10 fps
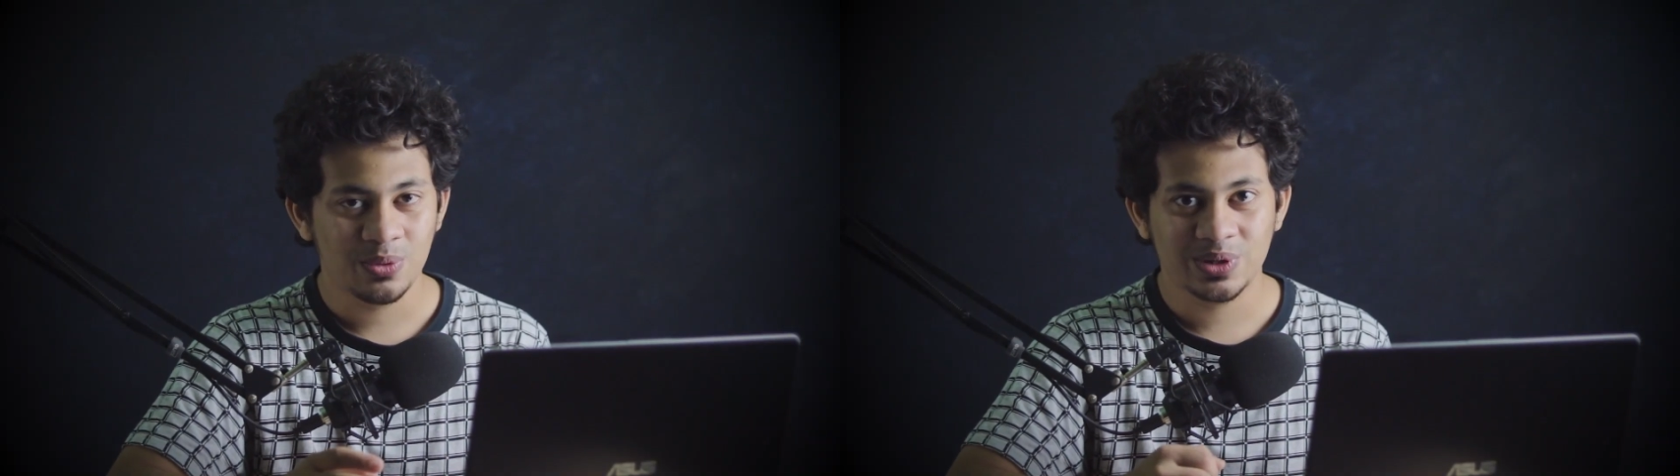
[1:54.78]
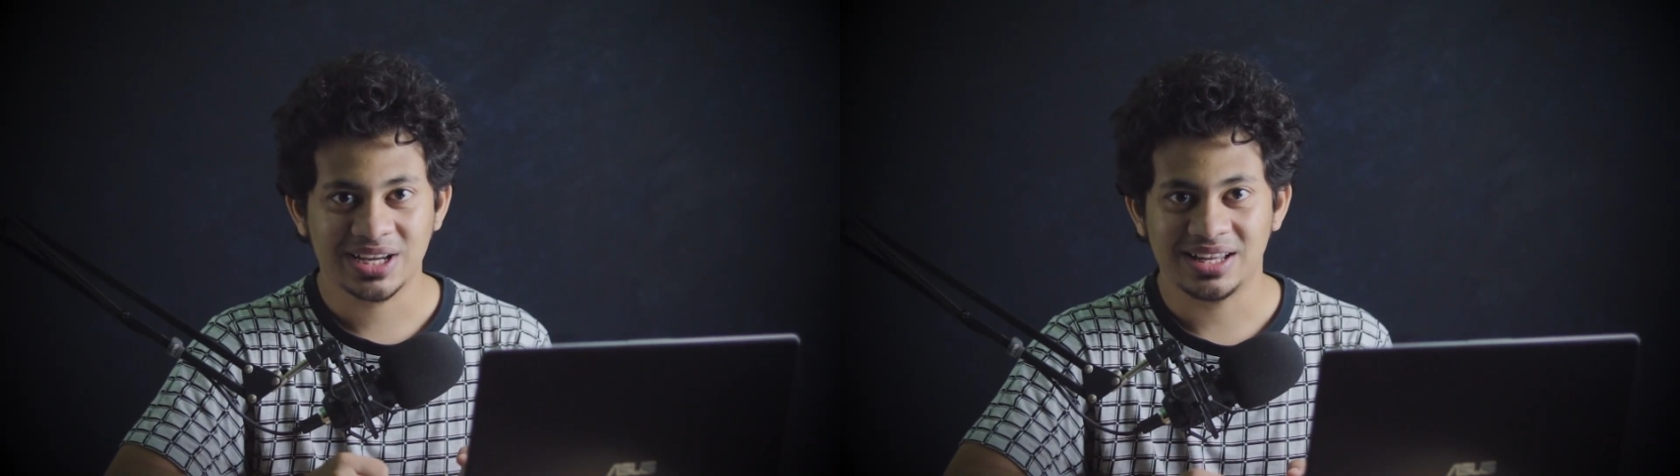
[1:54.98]
I
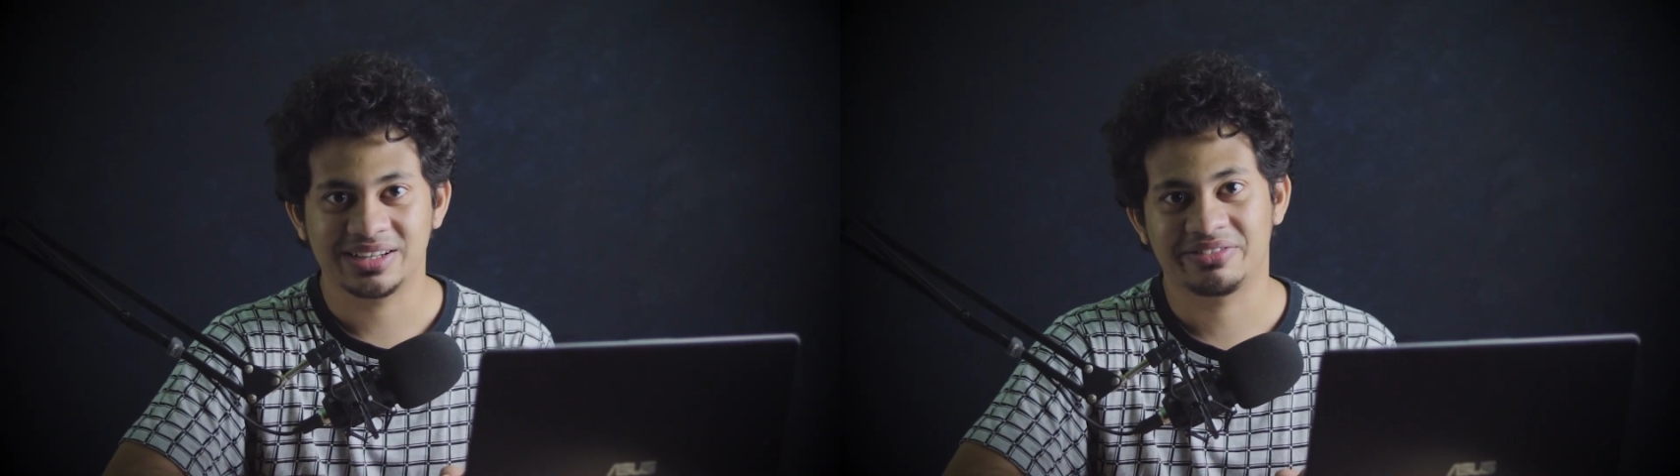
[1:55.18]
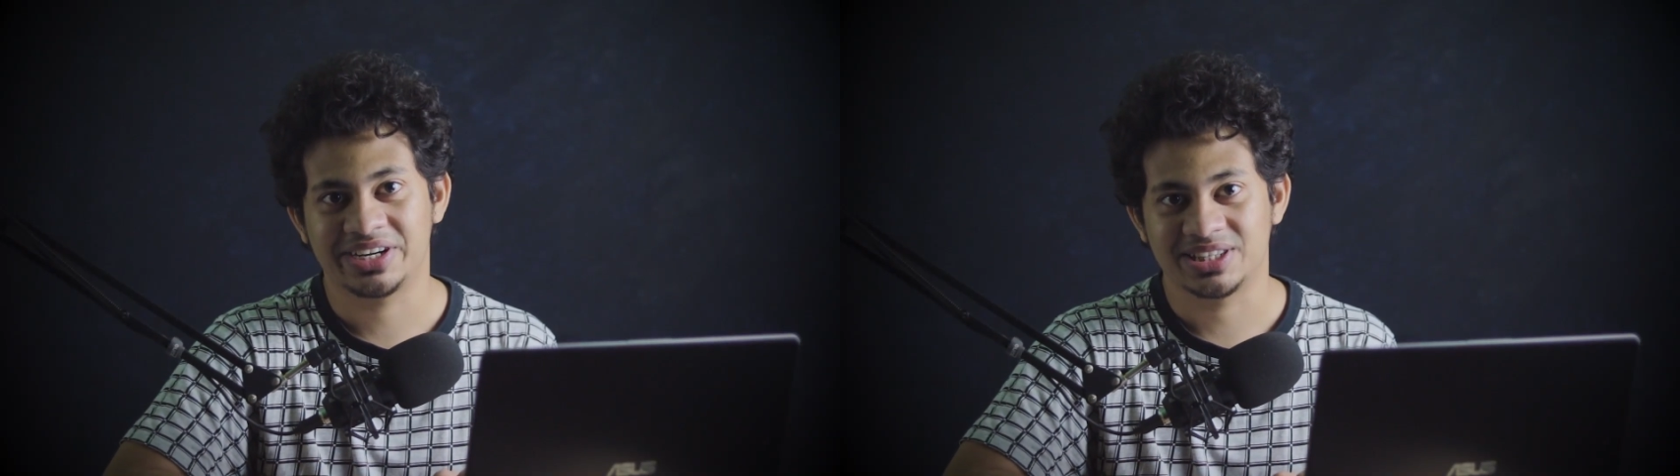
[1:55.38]
will
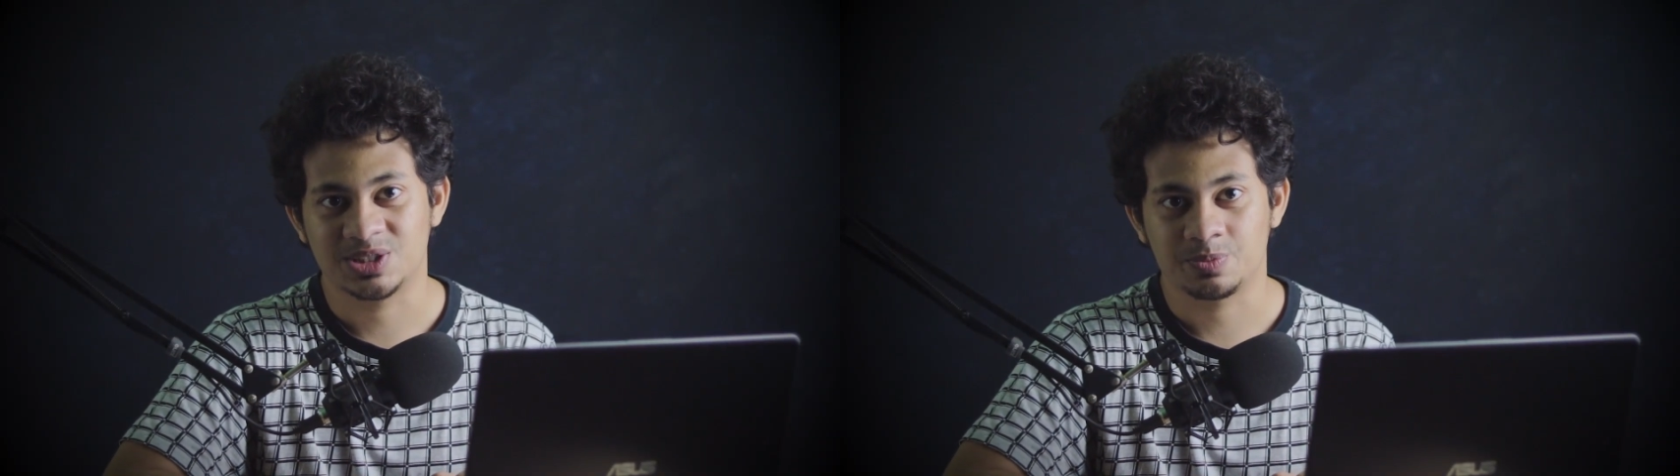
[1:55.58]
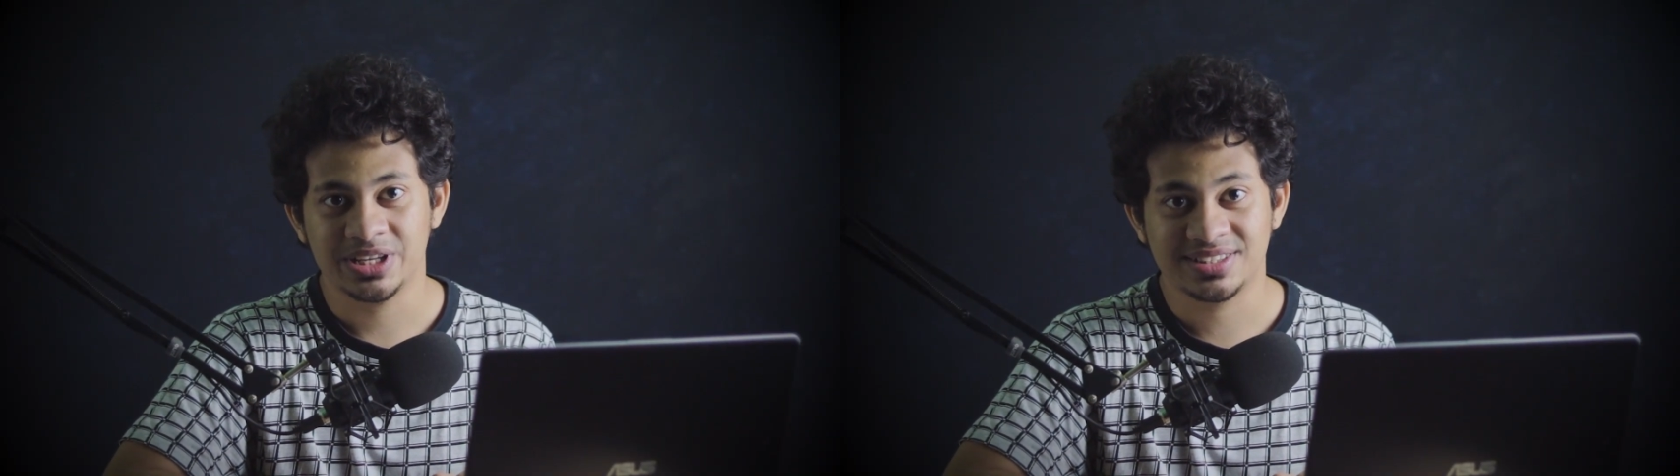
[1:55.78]
color grade
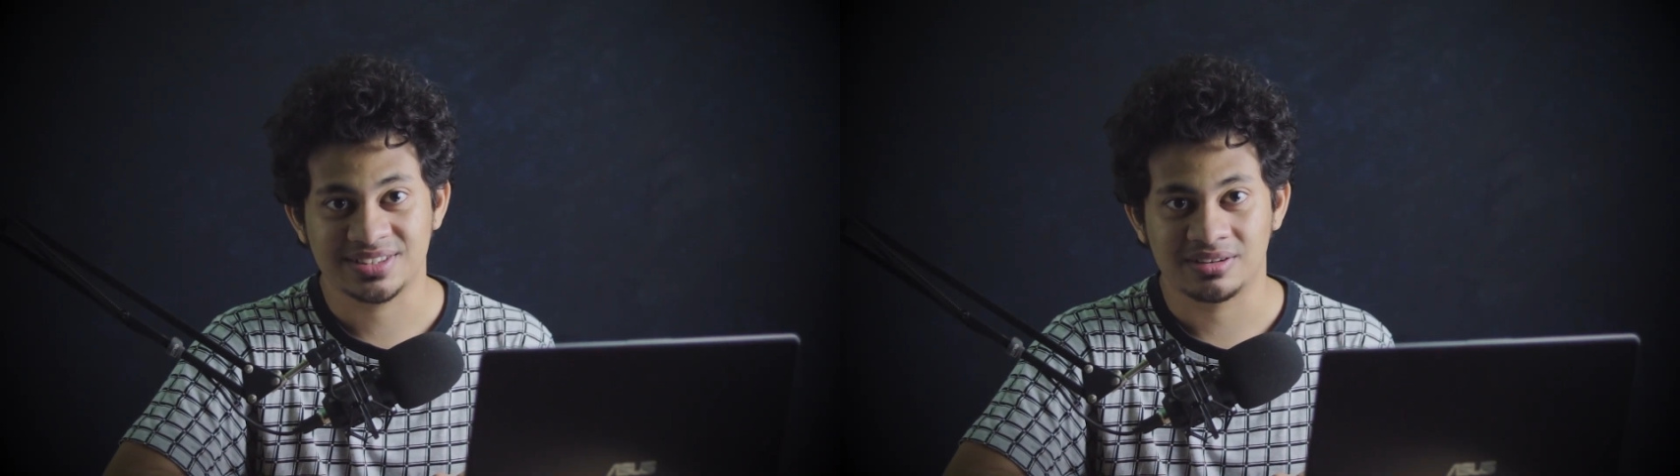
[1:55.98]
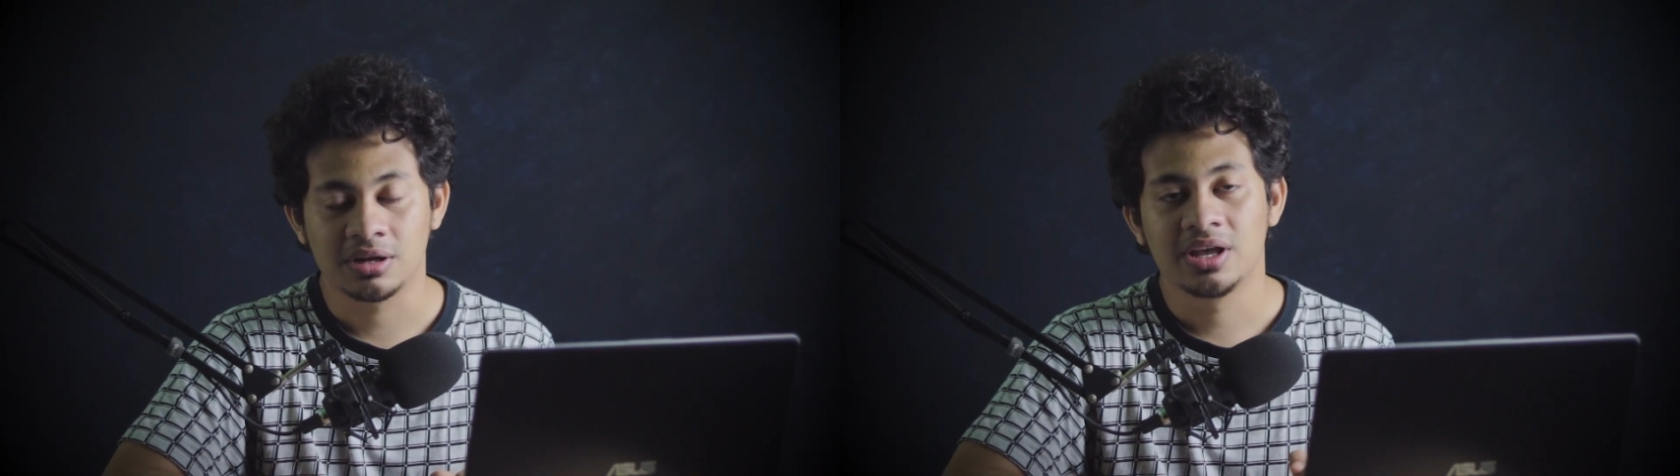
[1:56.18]
this
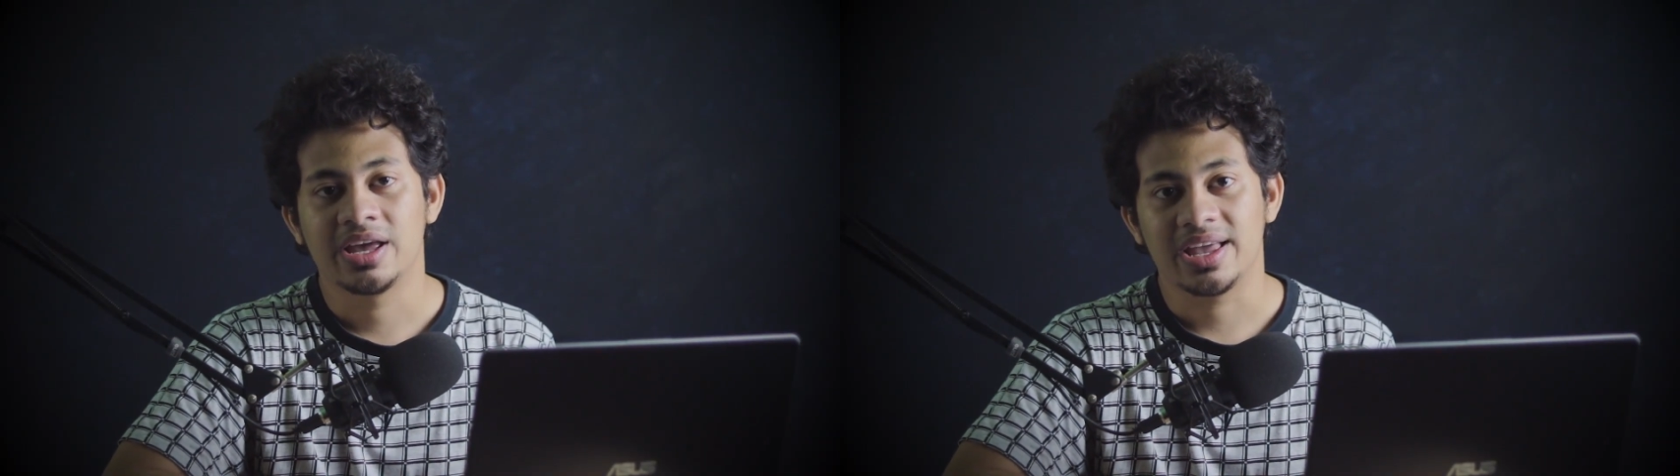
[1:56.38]
picture